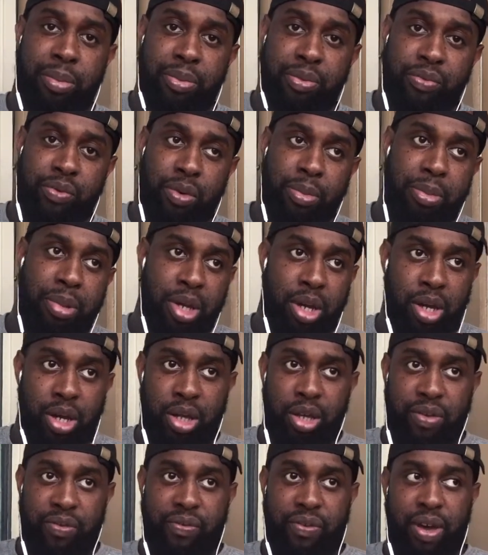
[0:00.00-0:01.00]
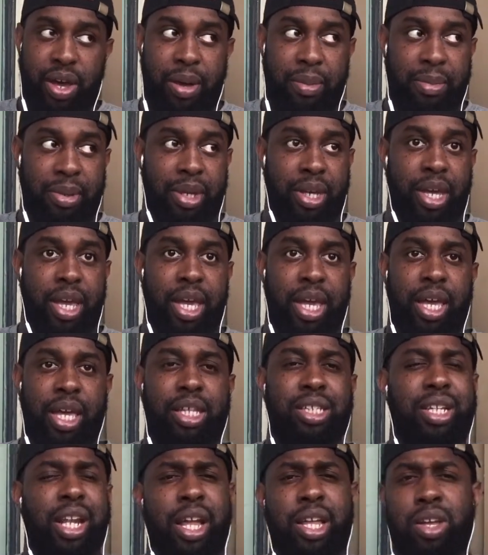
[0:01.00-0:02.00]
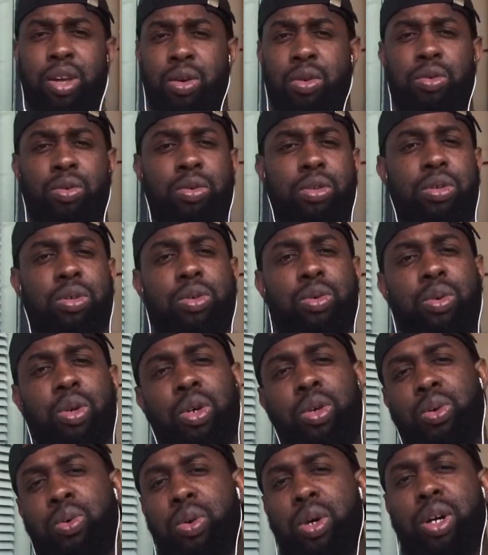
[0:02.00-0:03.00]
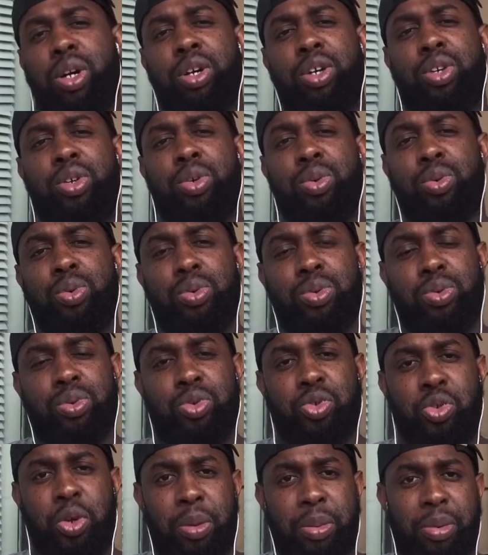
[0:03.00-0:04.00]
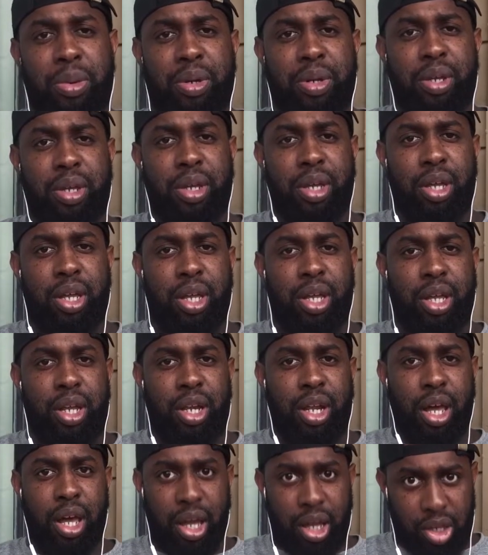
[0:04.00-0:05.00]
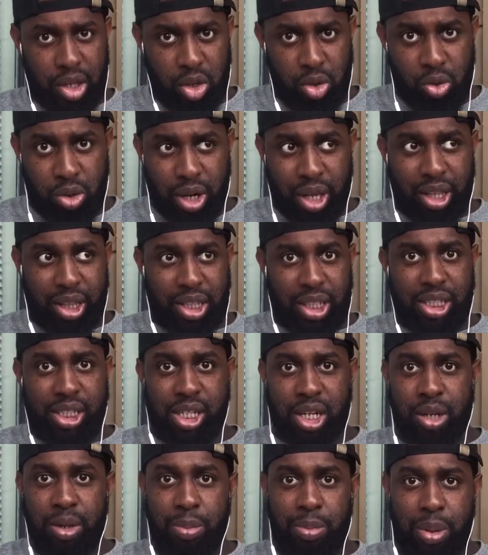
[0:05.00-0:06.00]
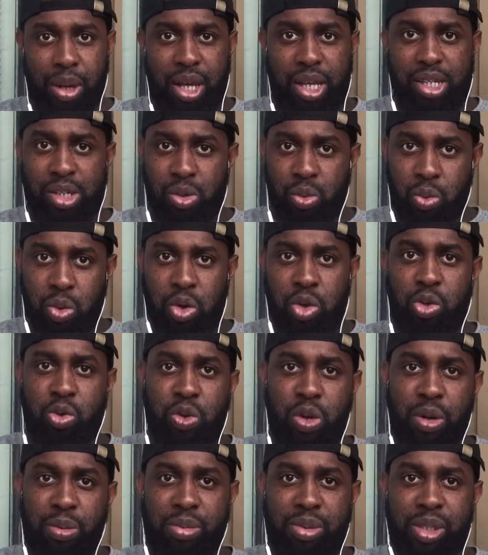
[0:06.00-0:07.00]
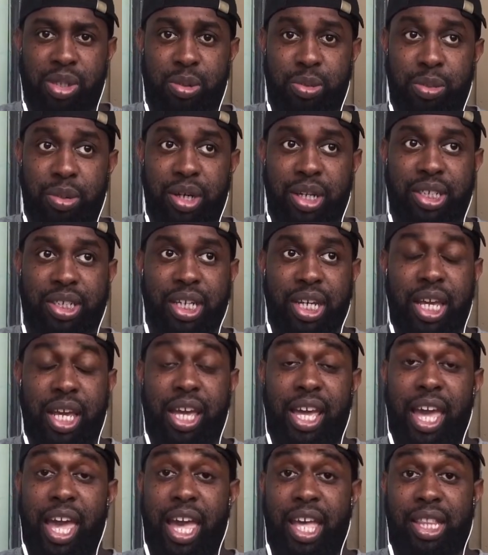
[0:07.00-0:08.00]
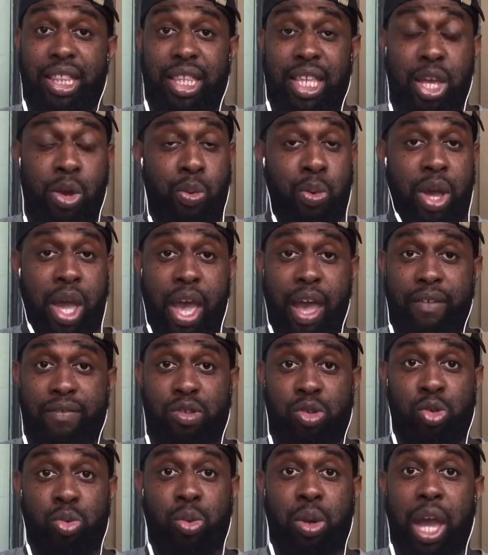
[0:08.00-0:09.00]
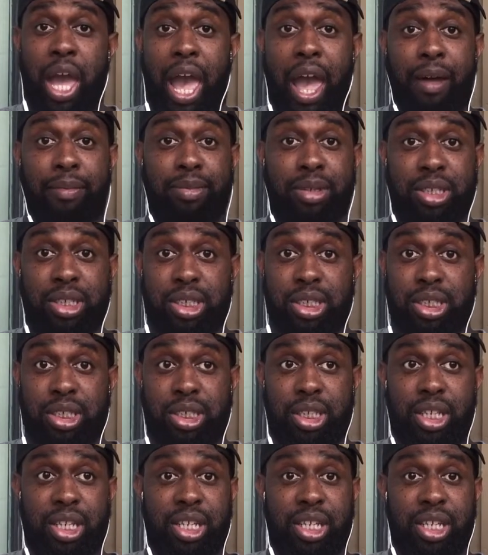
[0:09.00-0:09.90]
Vermilion family, he's like, "Yo, why are you tripping? Like, you let this little peasant work you up this much?" And then we have two captains,